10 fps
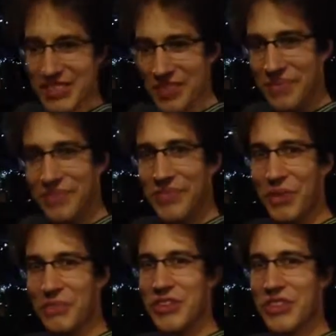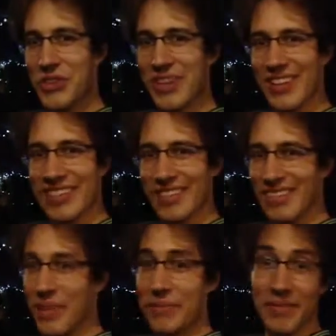So hope you enjoy it.
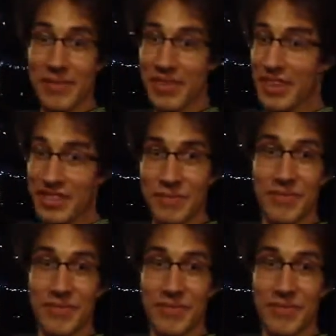And get in